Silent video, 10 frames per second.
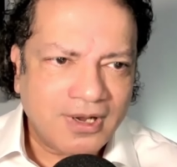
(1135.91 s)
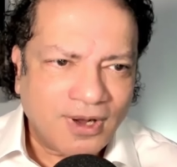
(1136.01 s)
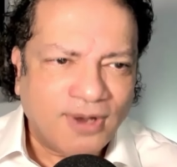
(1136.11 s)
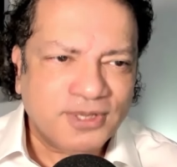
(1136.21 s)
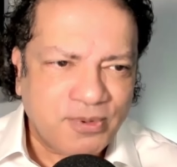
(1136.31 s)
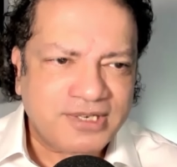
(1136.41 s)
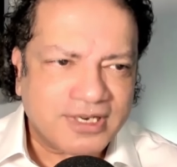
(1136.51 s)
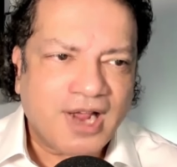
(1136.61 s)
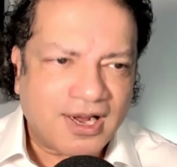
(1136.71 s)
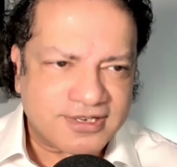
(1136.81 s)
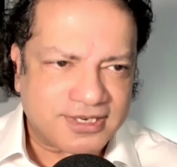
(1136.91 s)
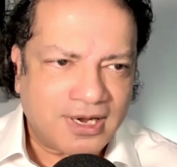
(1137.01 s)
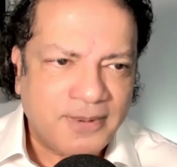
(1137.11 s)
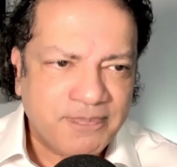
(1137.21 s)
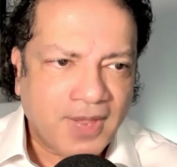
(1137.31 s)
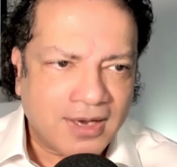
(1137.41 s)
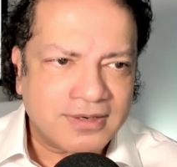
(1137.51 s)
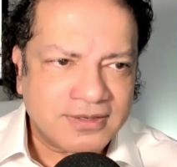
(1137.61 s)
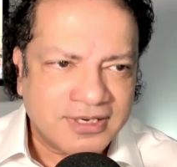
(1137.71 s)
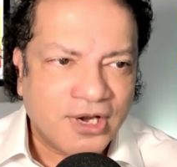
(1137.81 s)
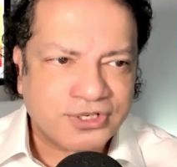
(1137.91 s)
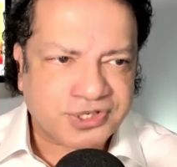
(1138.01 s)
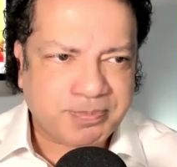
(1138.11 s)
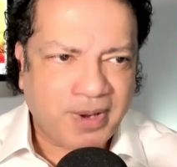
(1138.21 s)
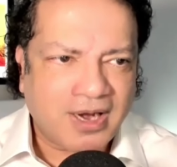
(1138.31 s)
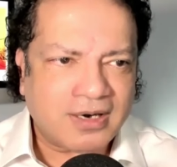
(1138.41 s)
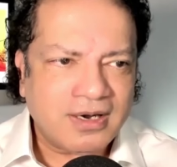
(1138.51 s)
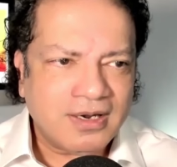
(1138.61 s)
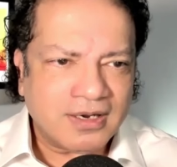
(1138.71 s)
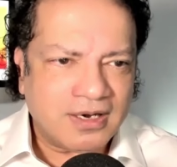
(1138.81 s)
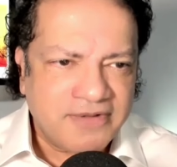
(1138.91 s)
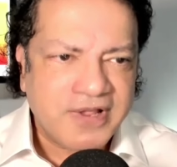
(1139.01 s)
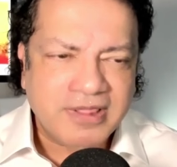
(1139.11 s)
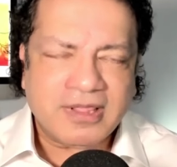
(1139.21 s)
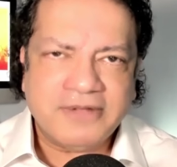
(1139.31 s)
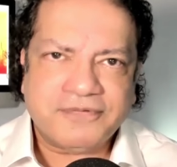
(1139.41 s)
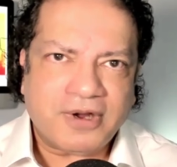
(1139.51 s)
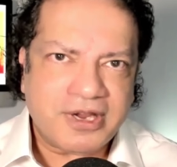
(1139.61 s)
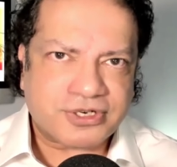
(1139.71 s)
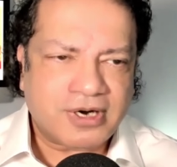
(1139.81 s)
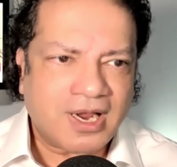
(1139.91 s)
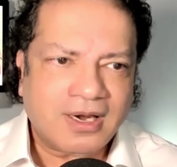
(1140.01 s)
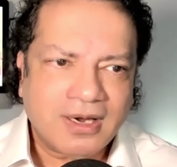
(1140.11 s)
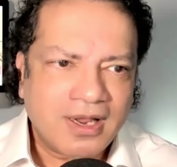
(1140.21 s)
all the way to Gaza and did not spare a living thing for Israel,